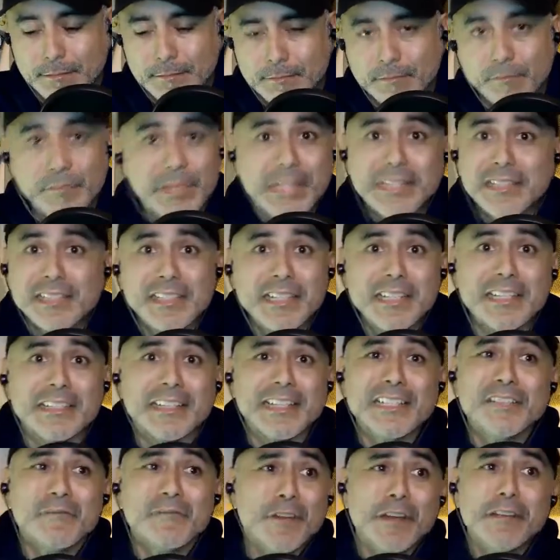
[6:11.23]
And that's it.
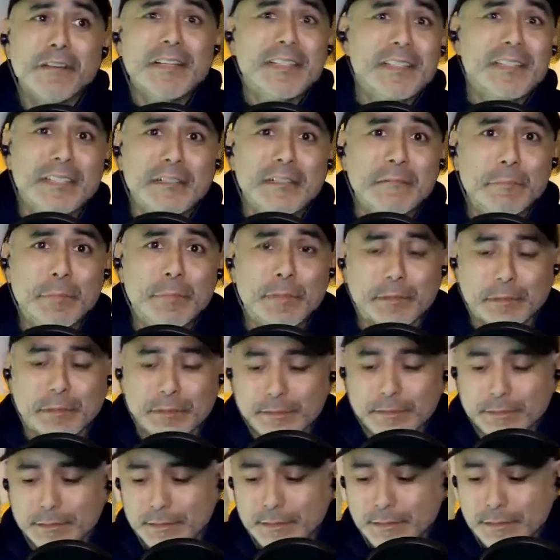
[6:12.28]
It's very simple.
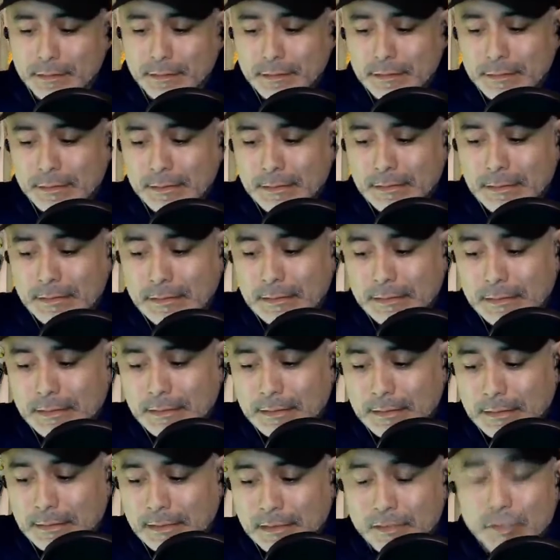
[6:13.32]

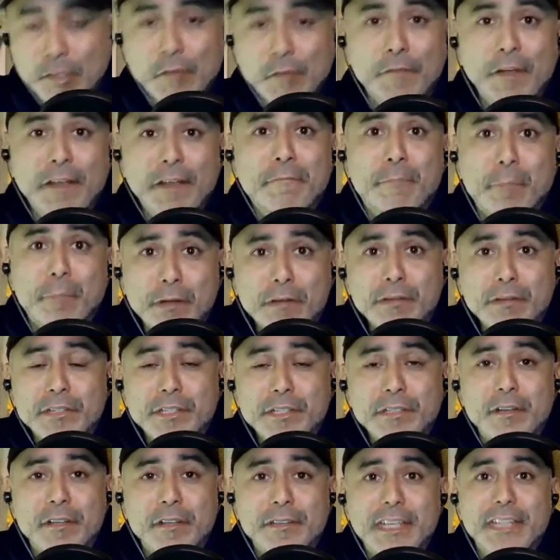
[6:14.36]
So if I've burned
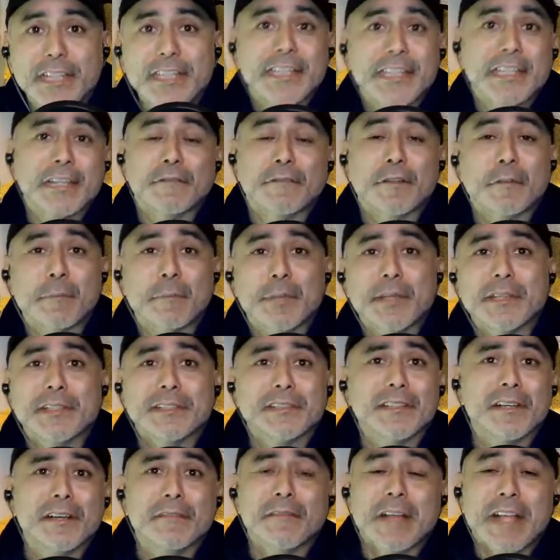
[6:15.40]
you on that end, if you're pissed
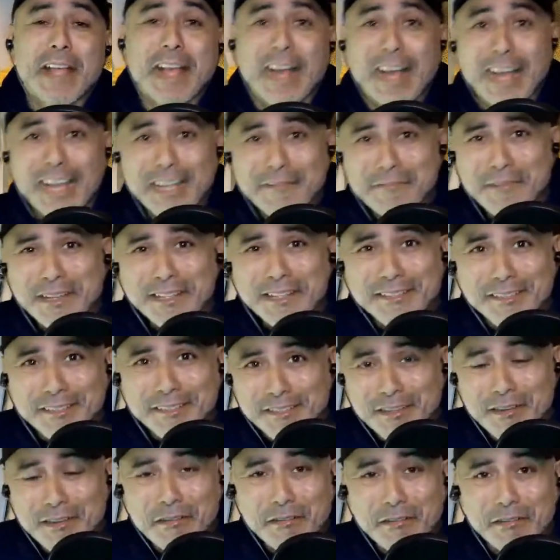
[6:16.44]
off, I'm not
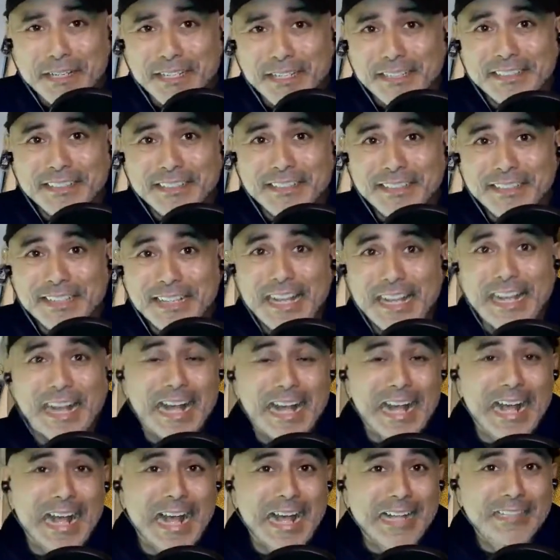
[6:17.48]
sorry.
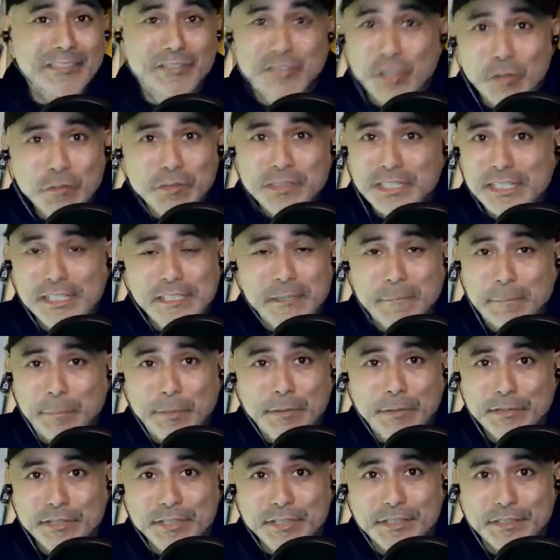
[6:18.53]
Don't take it
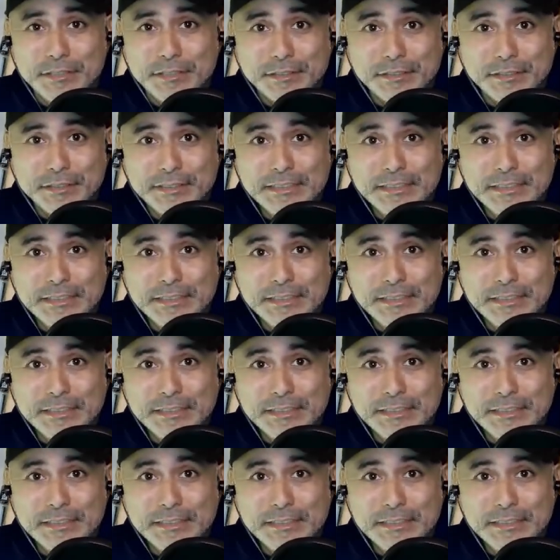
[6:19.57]
personal.